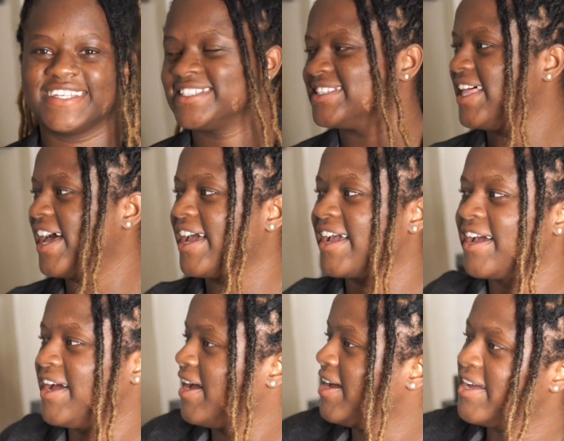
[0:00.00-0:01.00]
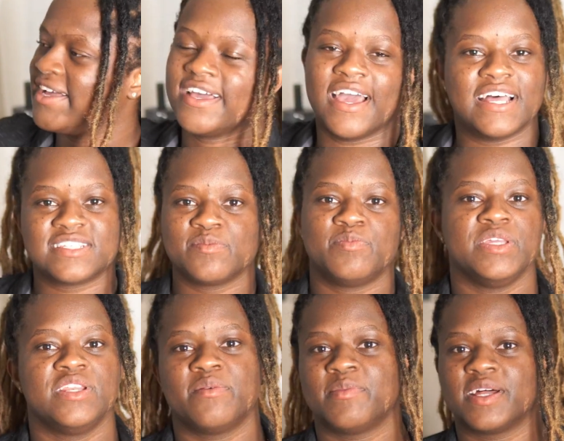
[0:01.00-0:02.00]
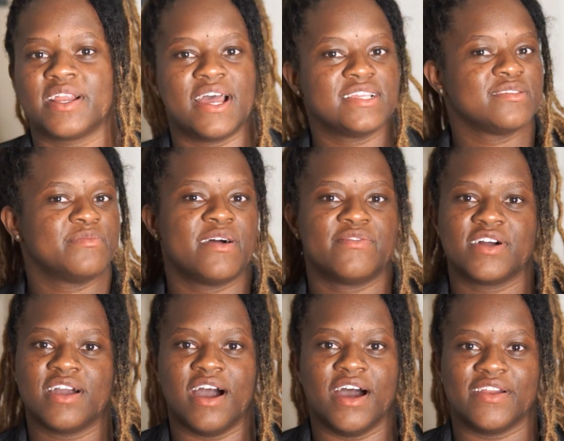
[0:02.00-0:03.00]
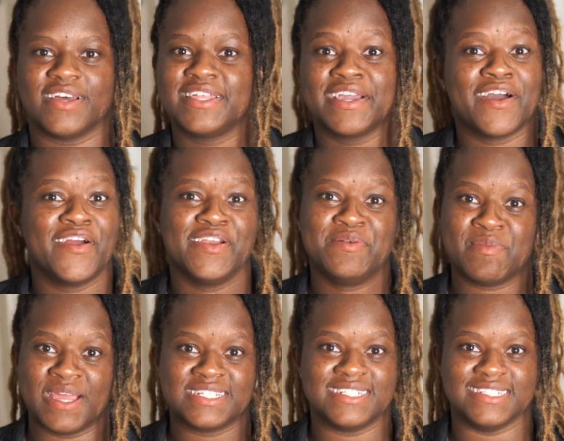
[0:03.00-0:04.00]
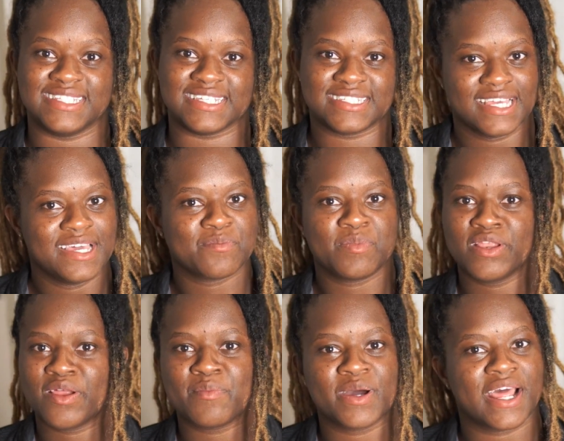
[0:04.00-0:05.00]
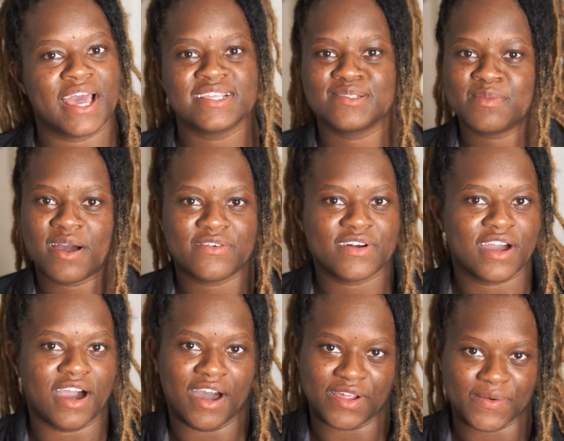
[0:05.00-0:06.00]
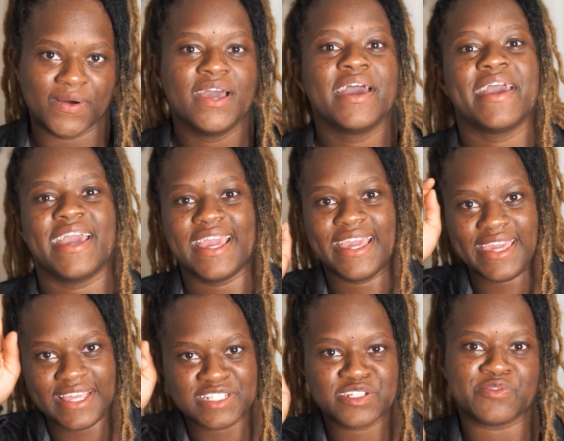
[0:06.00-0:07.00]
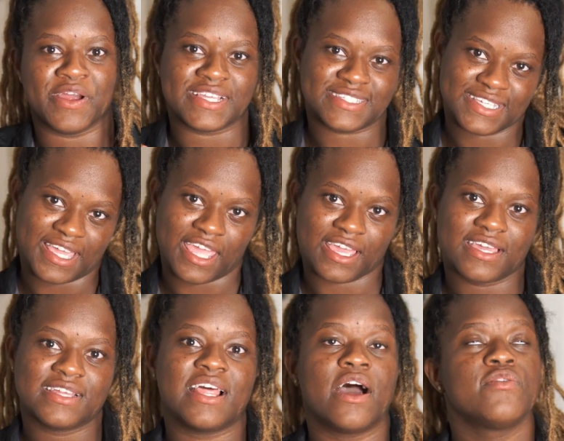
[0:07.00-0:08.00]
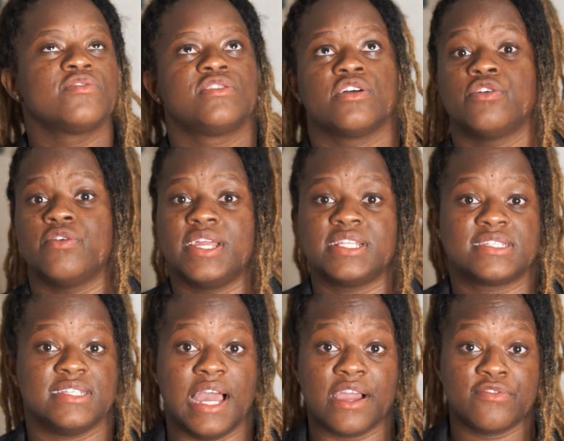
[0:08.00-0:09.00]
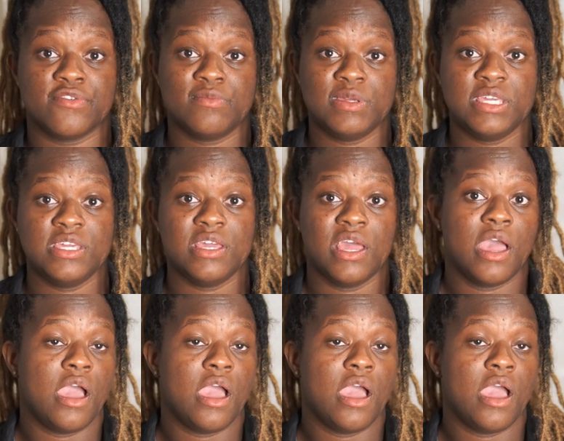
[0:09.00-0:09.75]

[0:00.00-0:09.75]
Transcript: Like, add some peanut butter, add some avocado. I think I already mentioned this. Peanut butter, add some avocado. Eat your rice cake. That was a great snack for me.